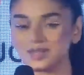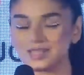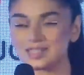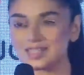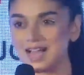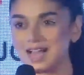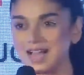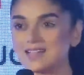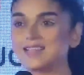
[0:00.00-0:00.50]
it
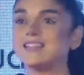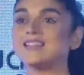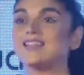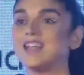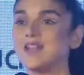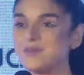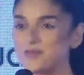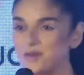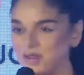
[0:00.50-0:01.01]
sat, and
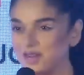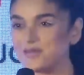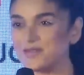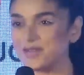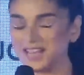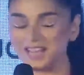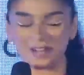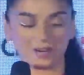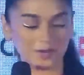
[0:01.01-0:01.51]
then I wore it
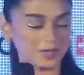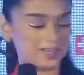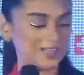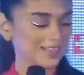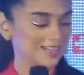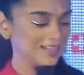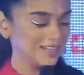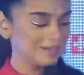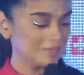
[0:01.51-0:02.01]
when I could.
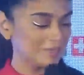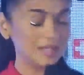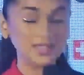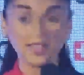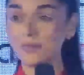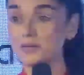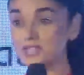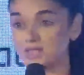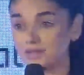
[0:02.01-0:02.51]
But
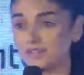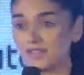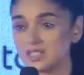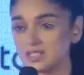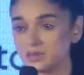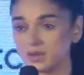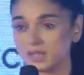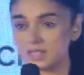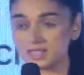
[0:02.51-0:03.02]
that was the
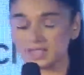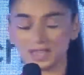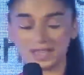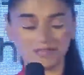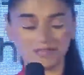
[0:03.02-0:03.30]
first watch that I